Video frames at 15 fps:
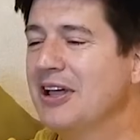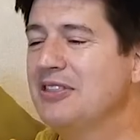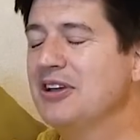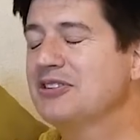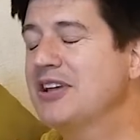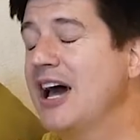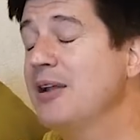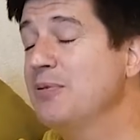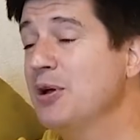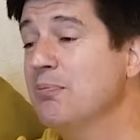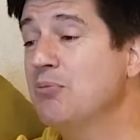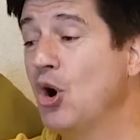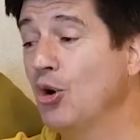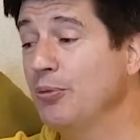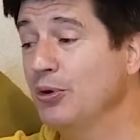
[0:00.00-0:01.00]
There's got to be a
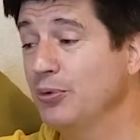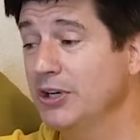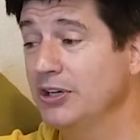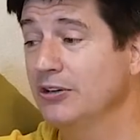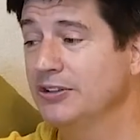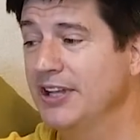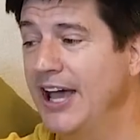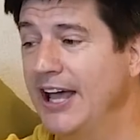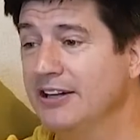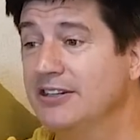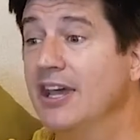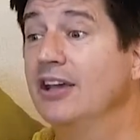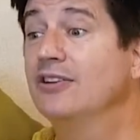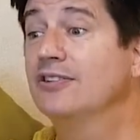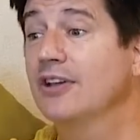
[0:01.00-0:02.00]
moment where your dad
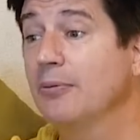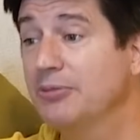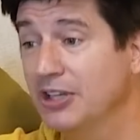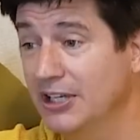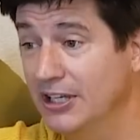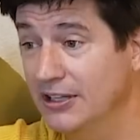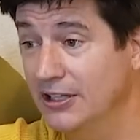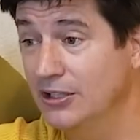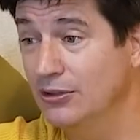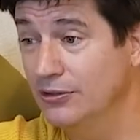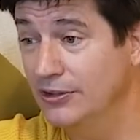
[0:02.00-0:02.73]
takes something in that you